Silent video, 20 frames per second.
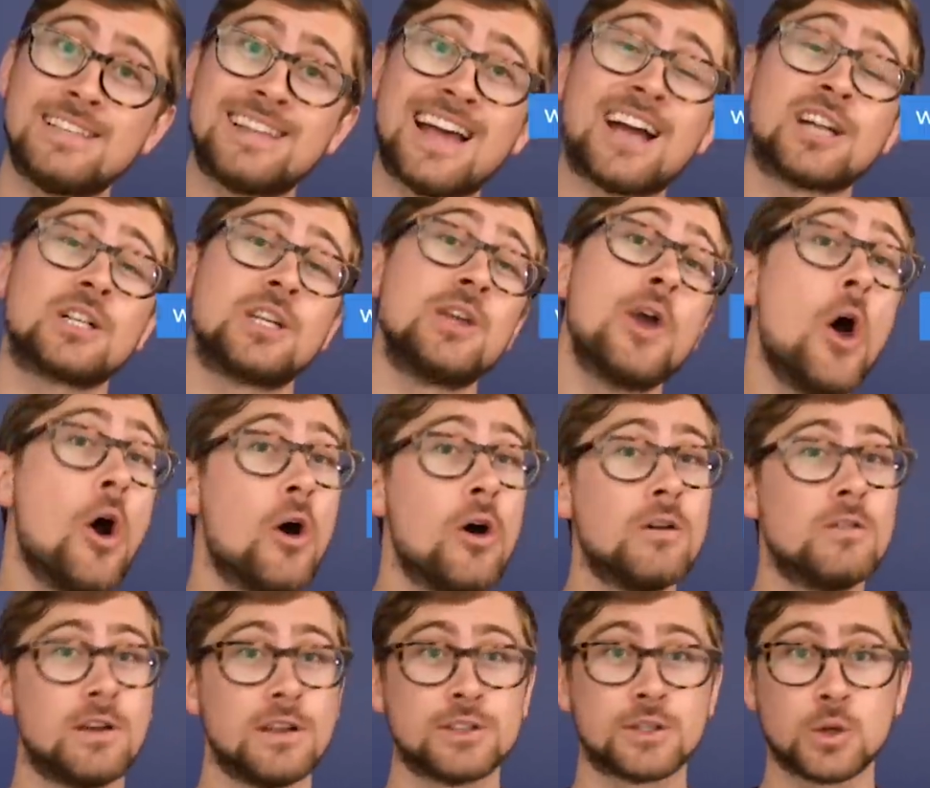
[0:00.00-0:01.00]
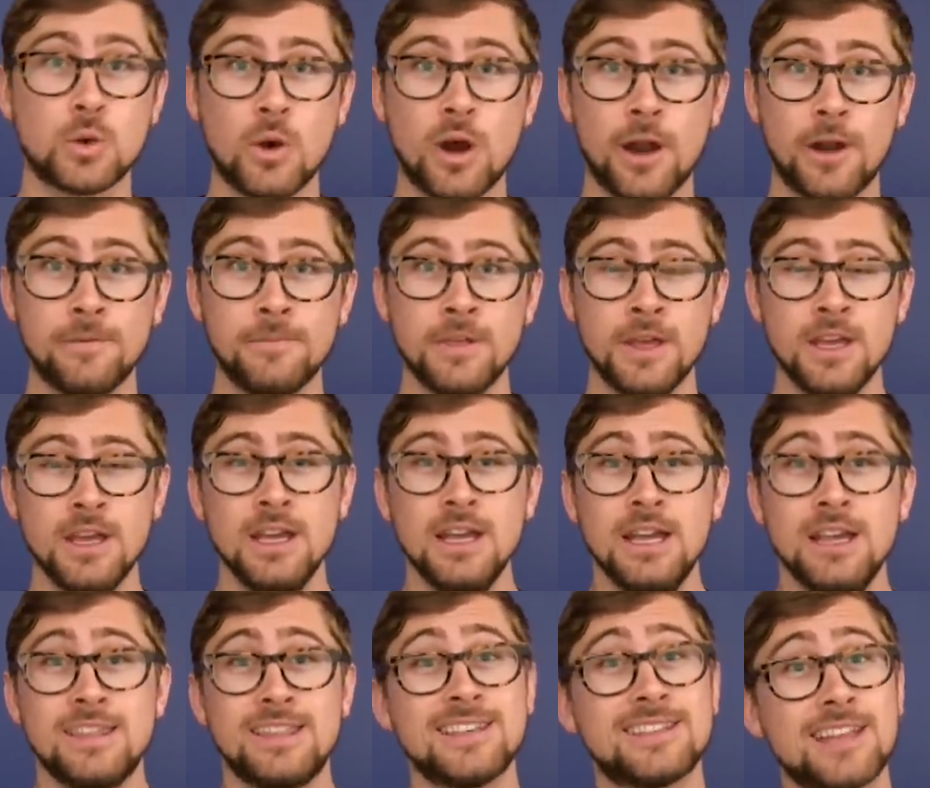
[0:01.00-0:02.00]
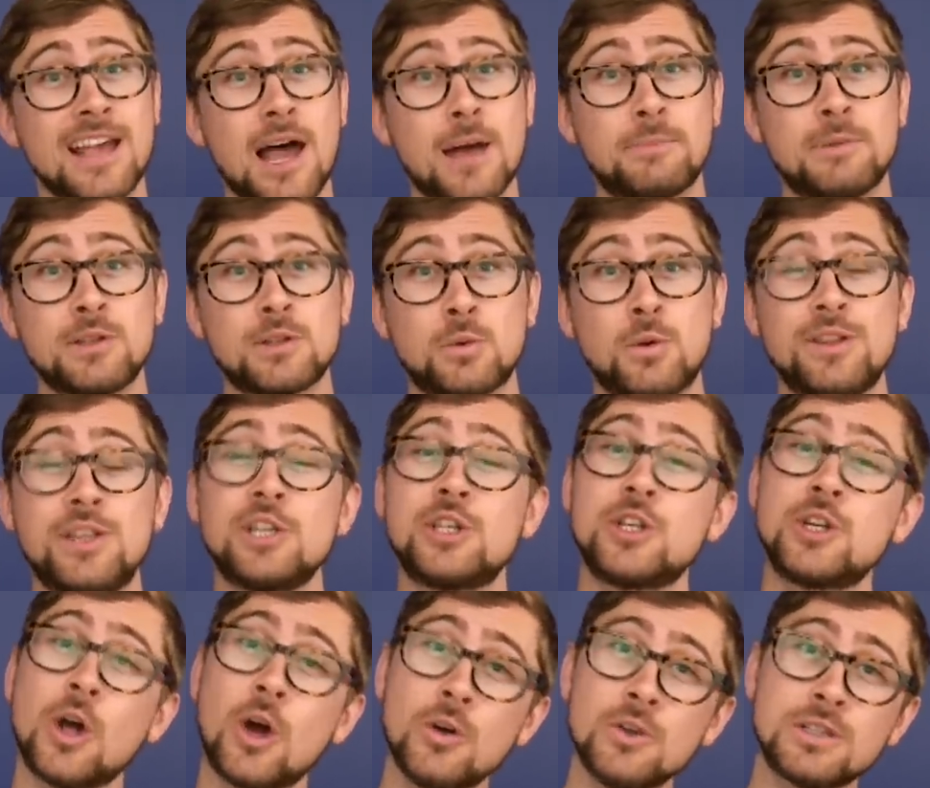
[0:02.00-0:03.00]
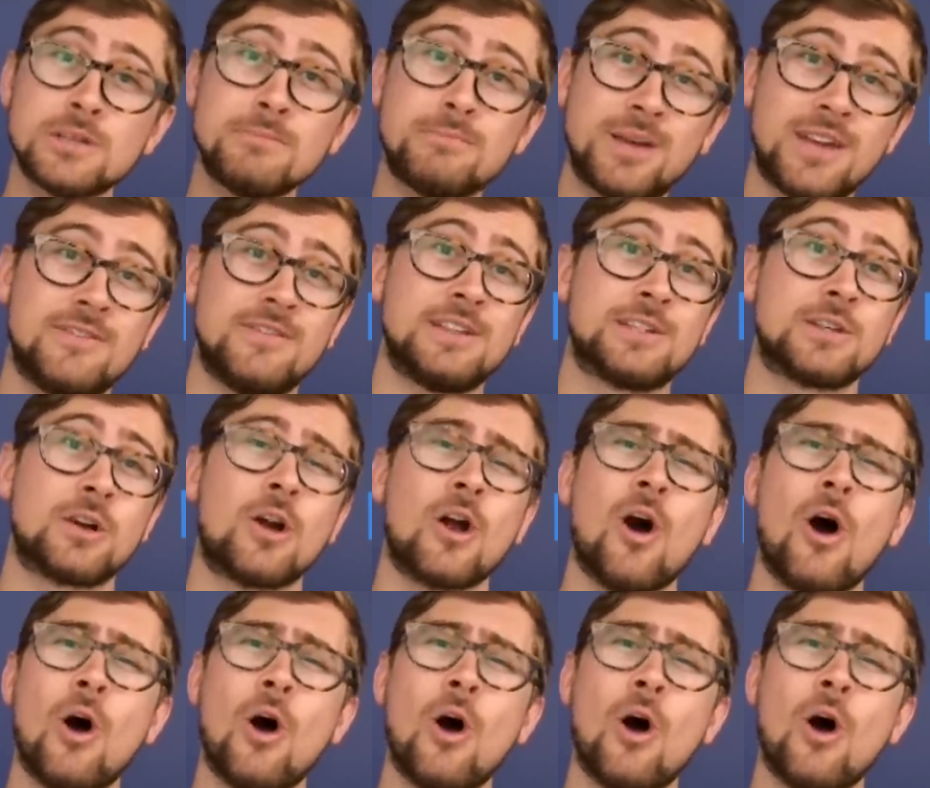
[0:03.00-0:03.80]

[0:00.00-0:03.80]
is actually O of n squared. This happens when the chosen pivots are